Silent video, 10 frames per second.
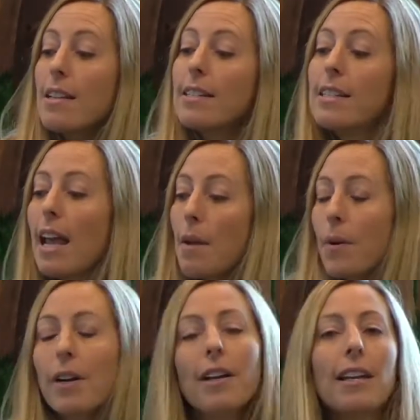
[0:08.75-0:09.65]
Today
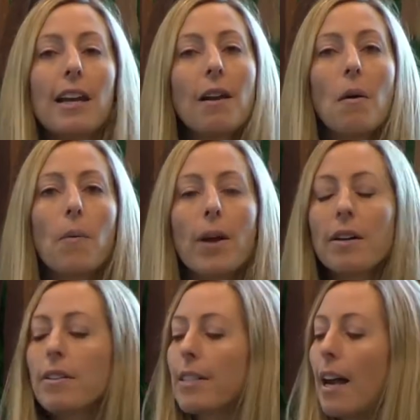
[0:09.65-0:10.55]
we're going to get our
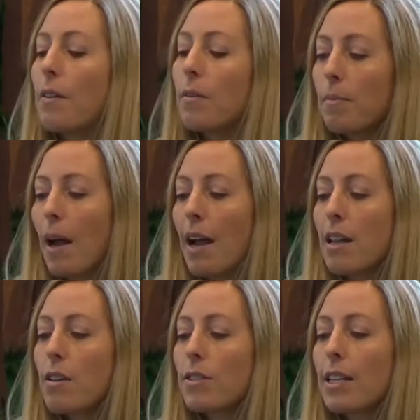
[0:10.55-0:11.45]
wiggles out by
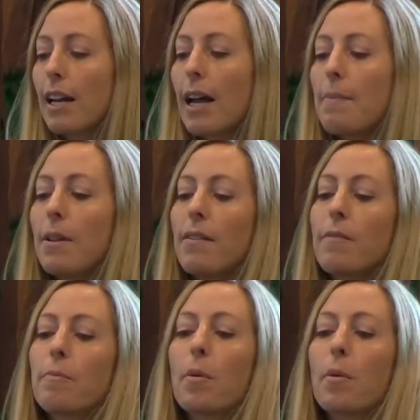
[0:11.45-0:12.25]
using a couple of